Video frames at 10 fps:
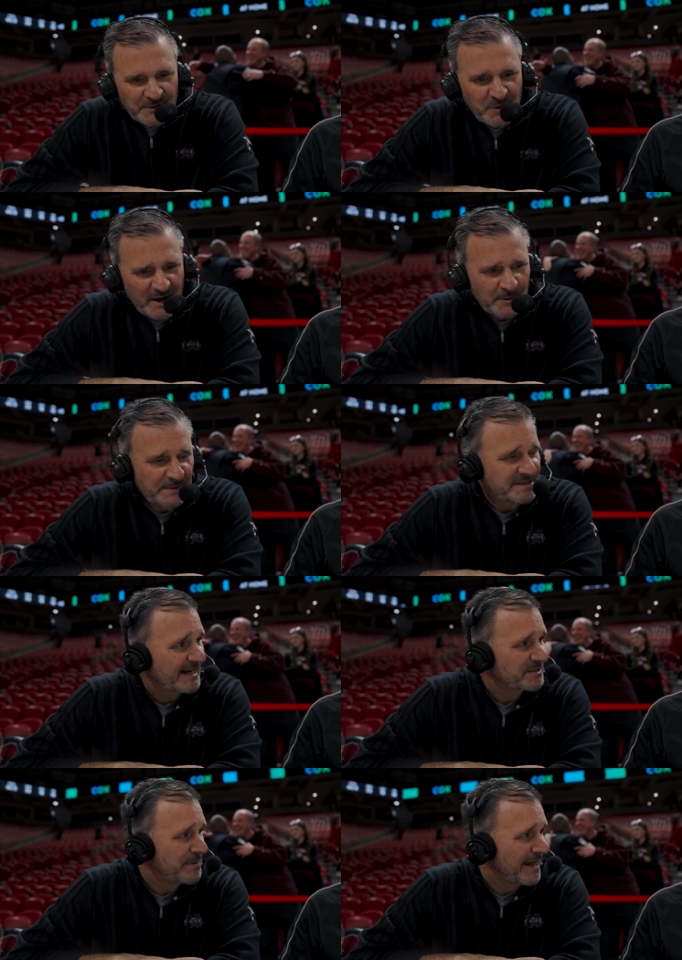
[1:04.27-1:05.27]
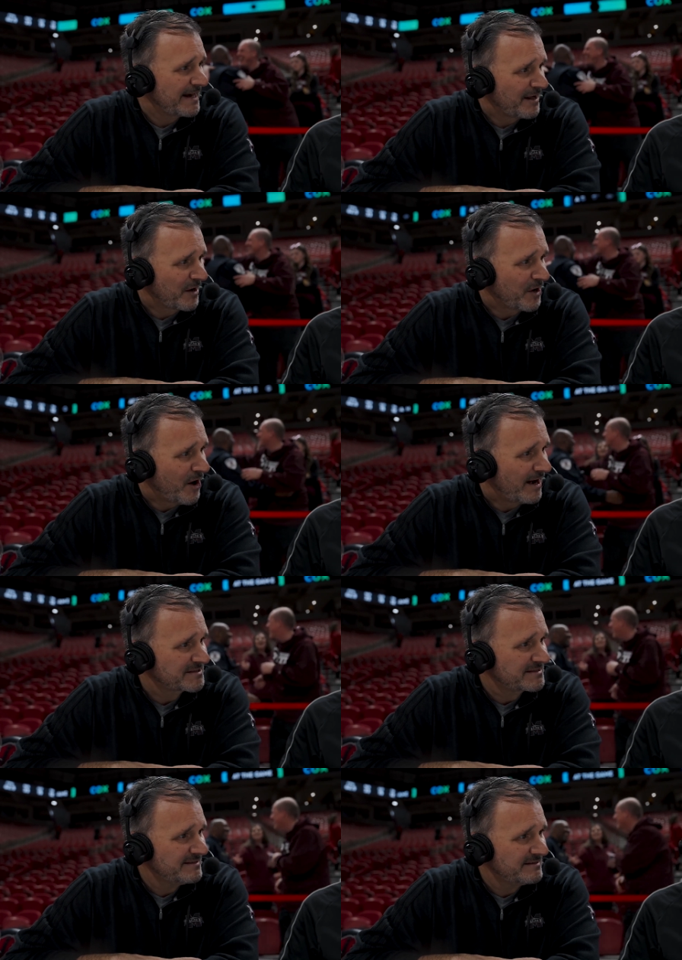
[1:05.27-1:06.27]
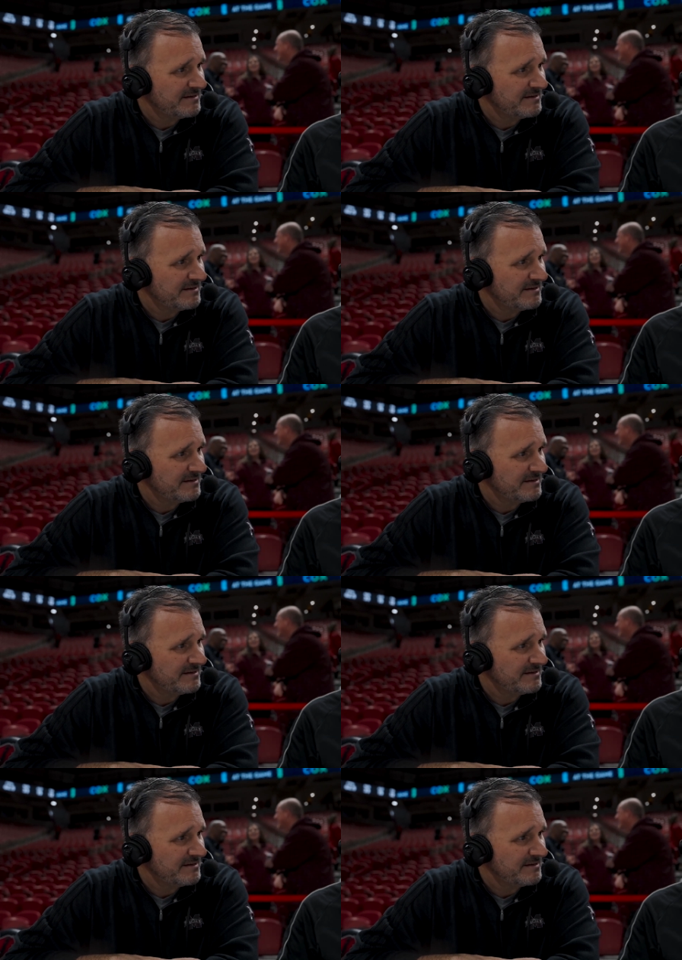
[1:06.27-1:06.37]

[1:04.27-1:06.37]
we wanted to protect the paint at all cost.